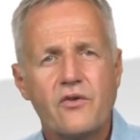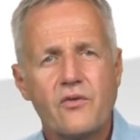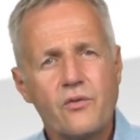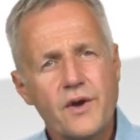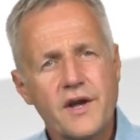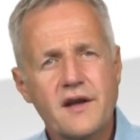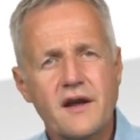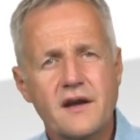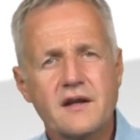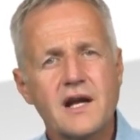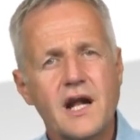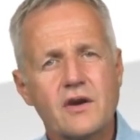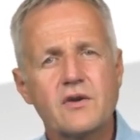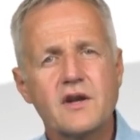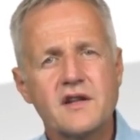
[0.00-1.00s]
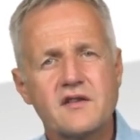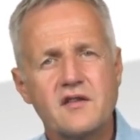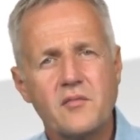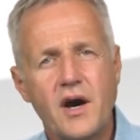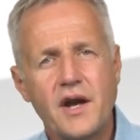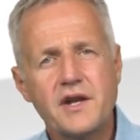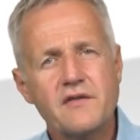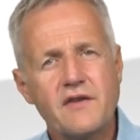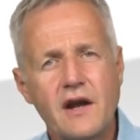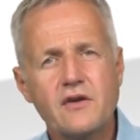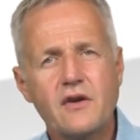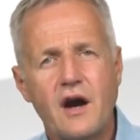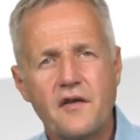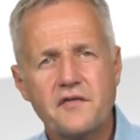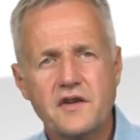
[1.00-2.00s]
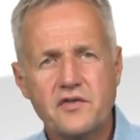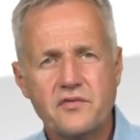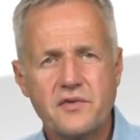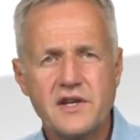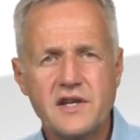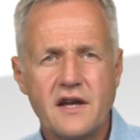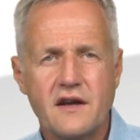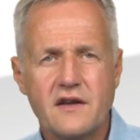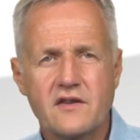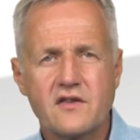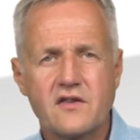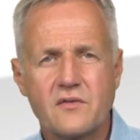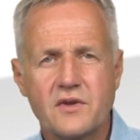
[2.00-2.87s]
We can calculate the money value after 3 years